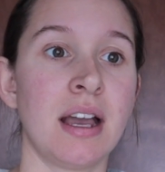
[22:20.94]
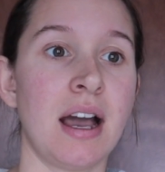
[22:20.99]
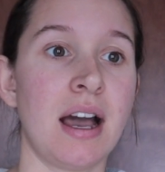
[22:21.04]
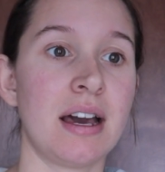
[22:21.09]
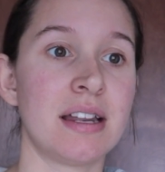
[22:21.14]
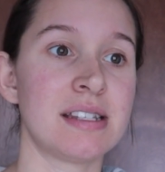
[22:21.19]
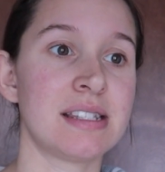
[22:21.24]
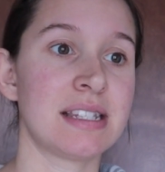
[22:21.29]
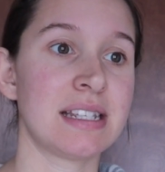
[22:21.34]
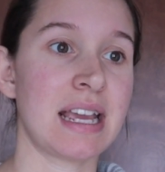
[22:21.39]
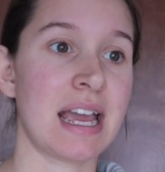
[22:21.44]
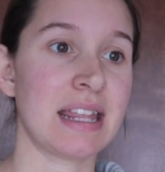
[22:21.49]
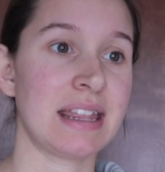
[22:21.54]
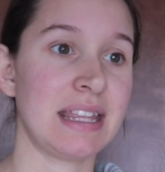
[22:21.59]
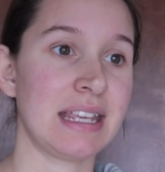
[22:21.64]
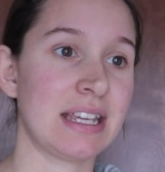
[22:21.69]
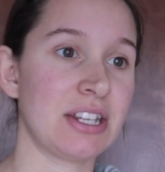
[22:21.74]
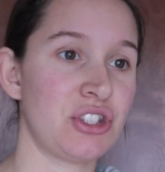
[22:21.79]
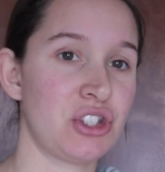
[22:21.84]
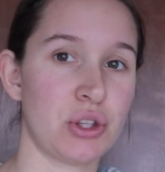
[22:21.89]
honestly, I
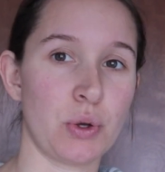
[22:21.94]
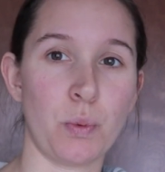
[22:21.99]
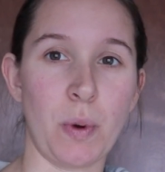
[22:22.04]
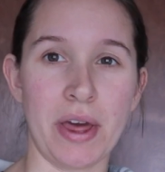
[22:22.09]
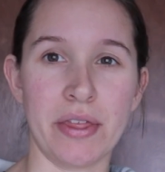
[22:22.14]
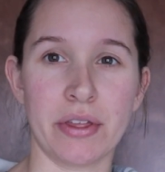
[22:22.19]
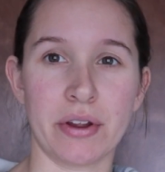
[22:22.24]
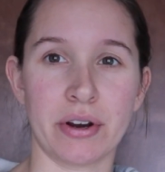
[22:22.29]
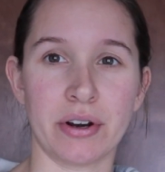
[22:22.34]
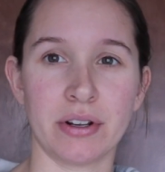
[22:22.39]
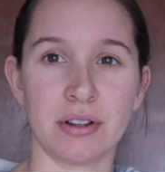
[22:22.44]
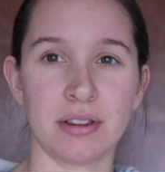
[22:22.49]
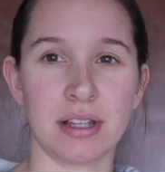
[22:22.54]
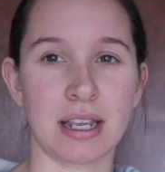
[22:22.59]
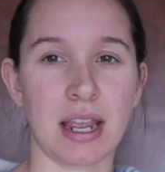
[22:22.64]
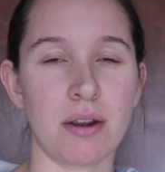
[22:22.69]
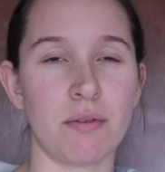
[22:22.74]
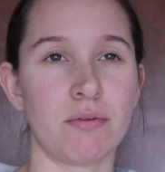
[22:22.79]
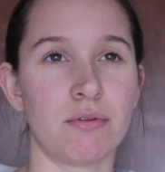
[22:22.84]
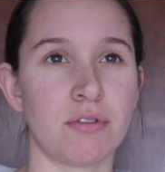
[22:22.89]
think it's the weather.
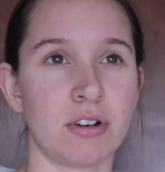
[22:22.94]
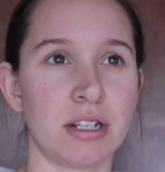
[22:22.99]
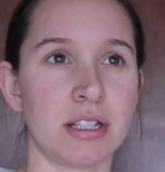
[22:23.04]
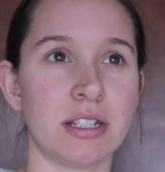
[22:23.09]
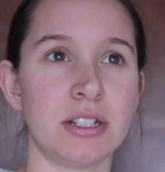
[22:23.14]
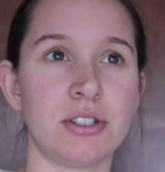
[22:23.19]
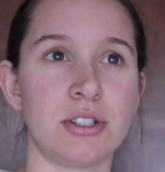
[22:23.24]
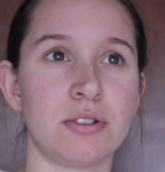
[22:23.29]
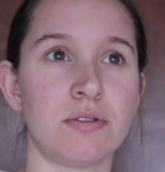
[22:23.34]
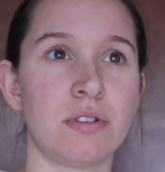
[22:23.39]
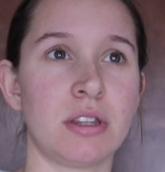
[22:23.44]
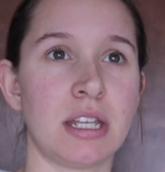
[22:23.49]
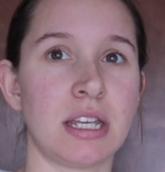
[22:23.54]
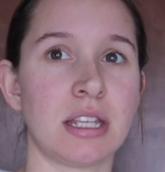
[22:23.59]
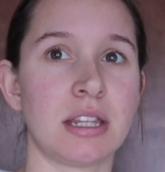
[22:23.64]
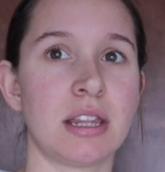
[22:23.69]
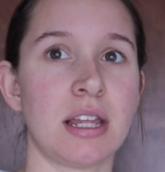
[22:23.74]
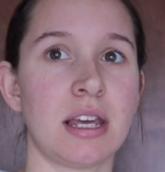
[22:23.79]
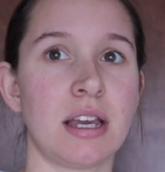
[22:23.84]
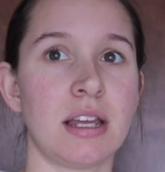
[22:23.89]
Like, I really do
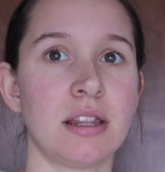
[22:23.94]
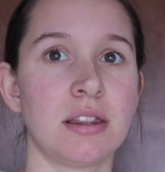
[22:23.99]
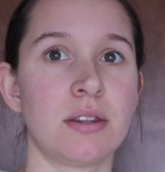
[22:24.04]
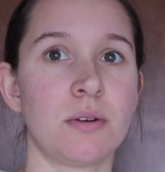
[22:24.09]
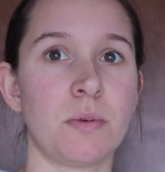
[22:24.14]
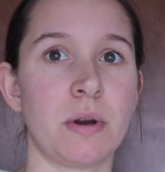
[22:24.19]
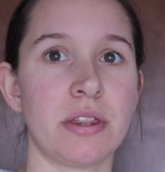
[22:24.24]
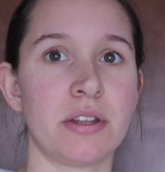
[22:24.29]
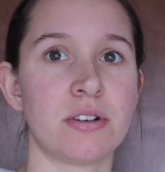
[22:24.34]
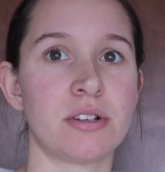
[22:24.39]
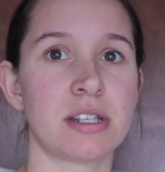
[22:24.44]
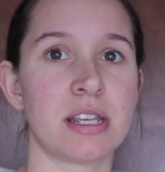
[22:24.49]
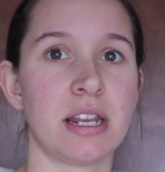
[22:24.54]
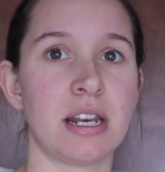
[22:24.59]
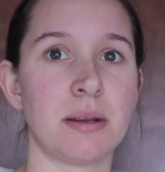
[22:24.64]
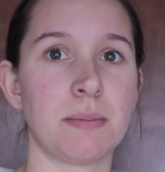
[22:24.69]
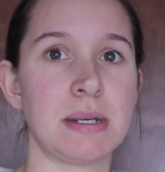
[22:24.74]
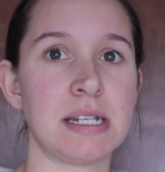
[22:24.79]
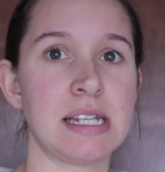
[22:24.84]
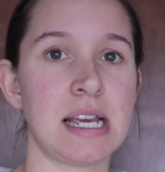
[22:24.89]
think that the weather is
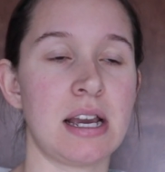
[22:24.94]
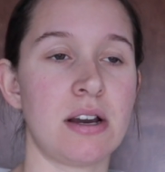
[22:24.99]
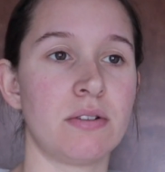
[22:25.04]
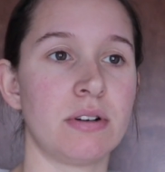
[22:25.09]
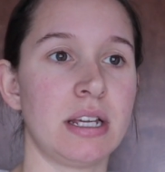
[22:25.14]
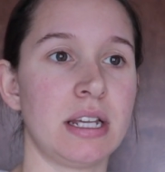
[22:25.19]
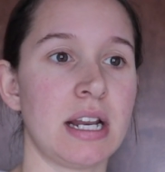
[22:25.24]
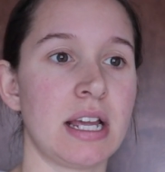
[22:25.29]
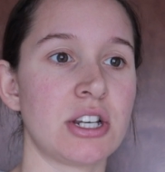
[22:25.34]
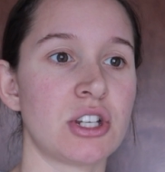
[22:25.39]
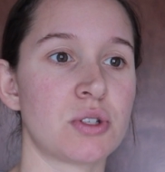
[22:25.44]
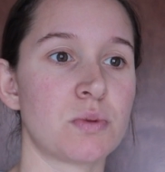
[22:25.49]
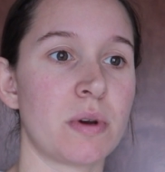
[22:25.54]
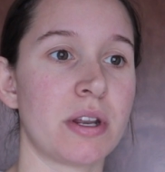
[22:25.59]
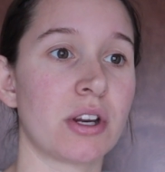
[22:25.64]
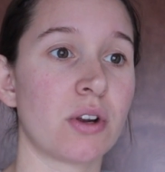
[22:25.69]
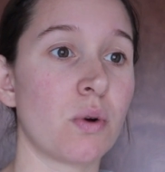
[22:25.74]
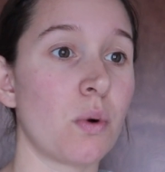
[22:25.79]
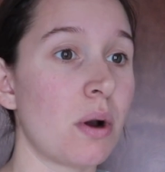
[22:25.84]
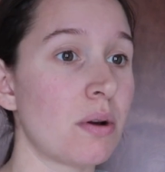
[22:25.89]
getting me down and I just
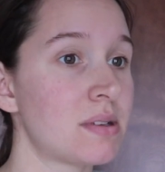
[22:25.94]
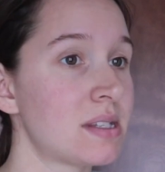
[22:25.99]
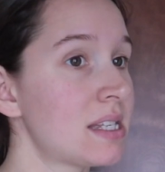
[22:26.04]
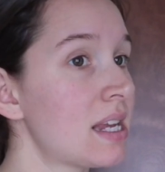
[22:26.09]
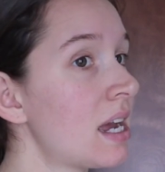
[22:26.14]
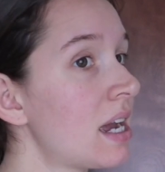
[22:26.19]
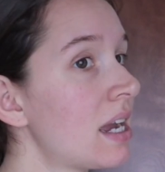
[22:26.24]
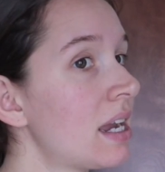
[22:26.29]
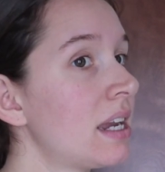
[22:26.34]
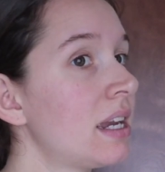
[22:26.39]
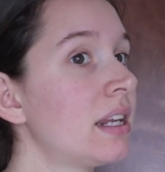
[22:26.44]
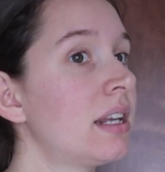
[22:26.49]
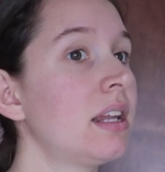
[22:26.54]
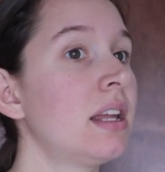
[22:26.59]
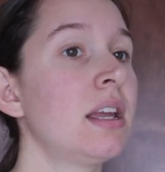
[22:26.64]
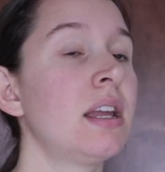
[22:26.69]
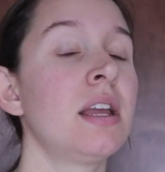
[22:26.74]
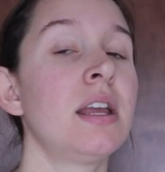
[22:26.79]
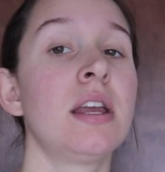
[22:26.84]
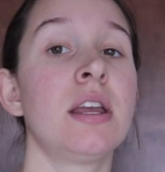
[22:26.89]
want to go outside,
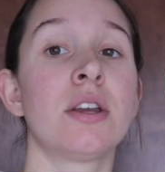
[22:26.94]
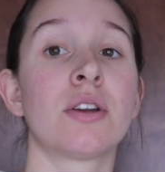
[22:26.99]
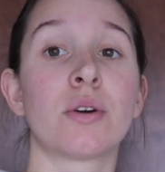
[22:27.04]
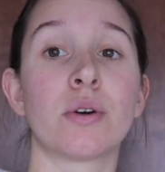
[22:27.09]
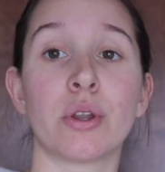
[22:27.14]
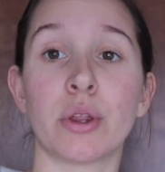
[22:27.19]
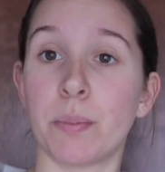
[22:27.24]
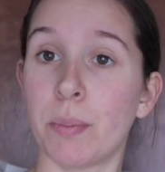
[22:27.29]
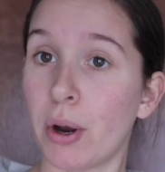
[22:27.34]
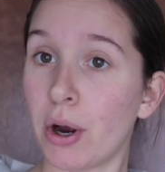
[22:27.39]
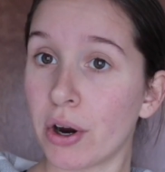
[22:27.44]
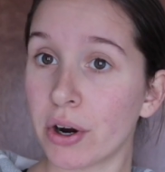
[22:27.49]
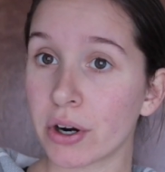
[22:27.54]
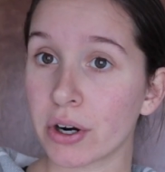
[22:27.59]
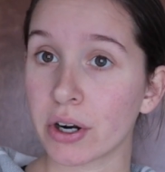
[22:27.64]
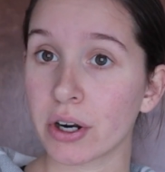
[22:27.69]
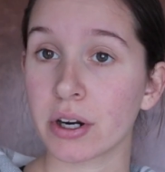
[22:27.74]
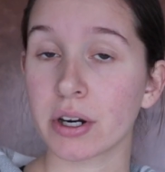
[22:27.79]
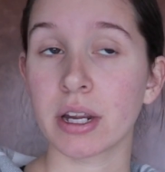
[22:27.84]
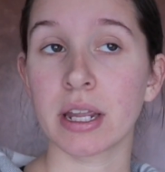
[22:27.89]
go to the
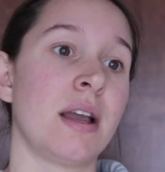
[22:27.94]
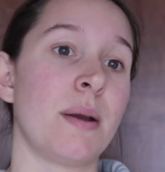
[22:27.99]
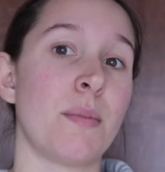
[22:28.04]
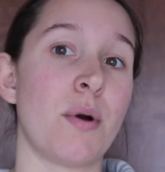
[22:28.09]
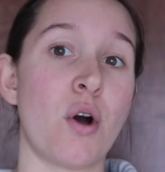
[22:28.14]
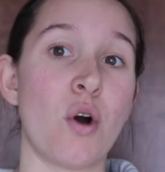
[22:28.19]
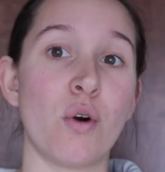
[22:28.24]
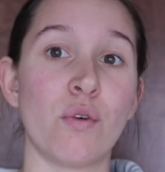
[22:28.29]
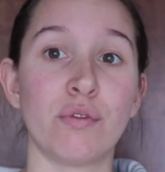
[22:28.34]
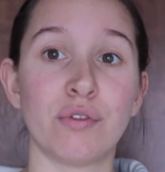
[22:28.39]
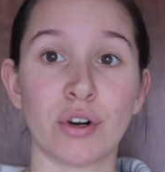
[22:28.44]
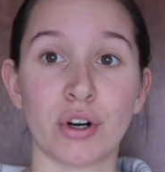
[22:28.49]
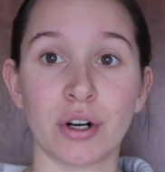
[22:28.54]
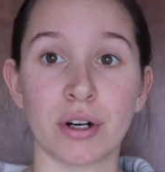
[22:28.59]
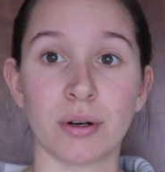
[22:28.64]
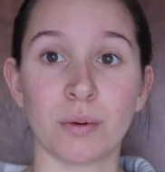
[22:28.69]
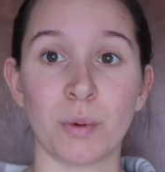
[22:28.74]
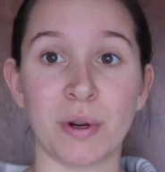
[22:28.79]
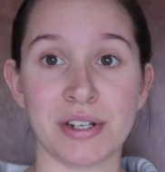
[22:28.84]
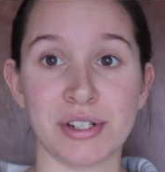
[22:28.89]
park. I'm
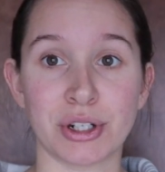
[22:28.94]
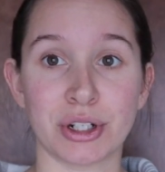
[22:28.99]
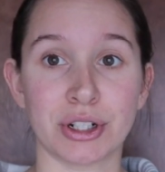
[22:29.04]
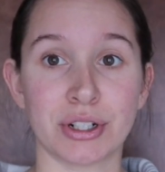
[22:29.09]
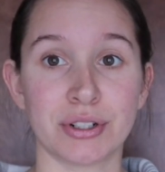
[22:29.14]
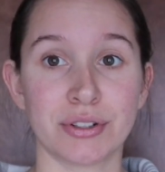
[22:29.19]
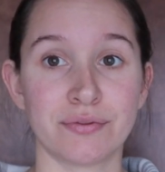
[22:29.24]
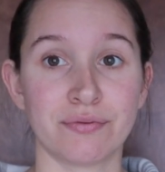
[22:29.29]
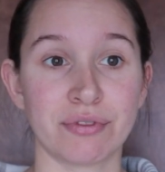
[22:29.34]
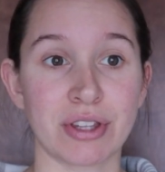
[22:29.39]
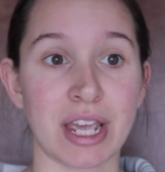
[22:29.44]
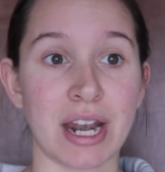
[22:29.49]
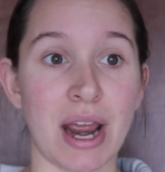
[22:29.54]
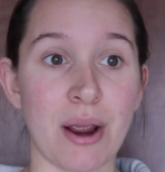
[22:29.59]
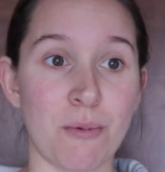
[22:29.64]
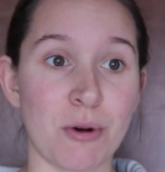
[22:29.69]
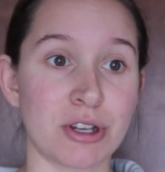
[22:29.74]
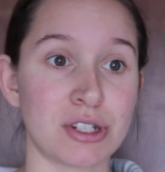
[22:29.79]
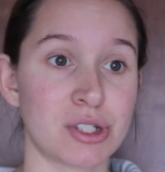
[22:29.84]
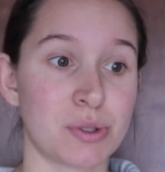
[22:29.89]
over winter and
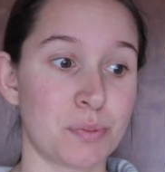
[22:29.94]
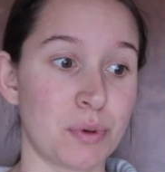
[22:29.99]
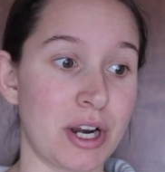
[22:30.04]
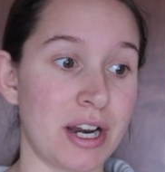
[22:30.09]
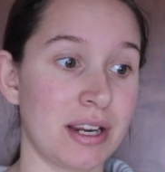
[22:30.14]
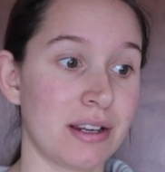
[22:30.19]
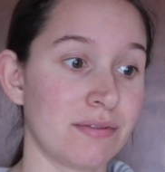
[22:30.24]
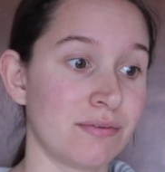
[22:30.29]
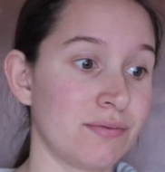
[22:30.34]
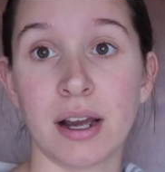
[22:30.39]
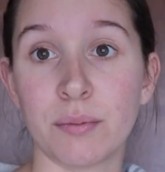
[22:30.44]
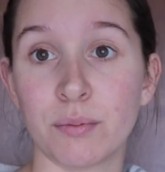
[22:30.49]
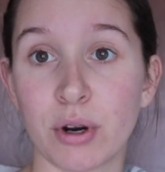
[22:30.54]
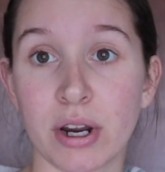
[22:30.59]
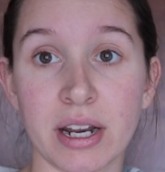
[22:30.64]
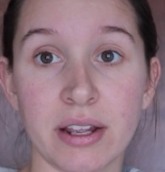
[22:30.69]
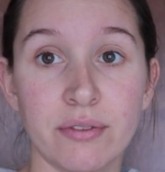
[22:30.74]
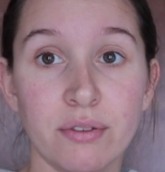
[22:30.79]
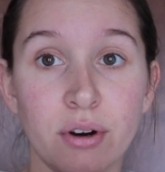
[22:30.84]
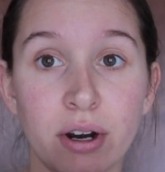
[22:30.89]
I want spring. I'm
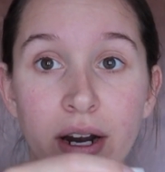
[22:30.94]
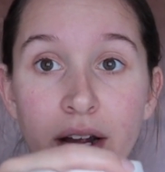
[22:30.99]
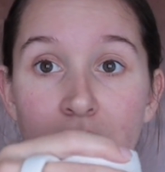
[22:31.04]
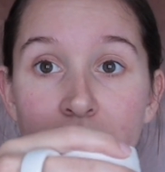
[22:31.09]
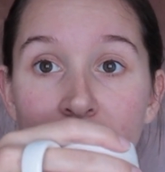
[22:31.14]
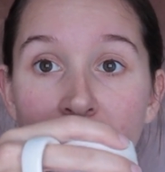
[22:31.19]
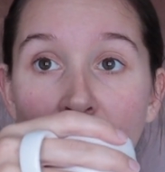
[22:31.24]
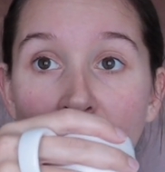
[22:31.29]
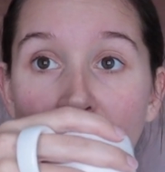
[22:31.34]
ready for it.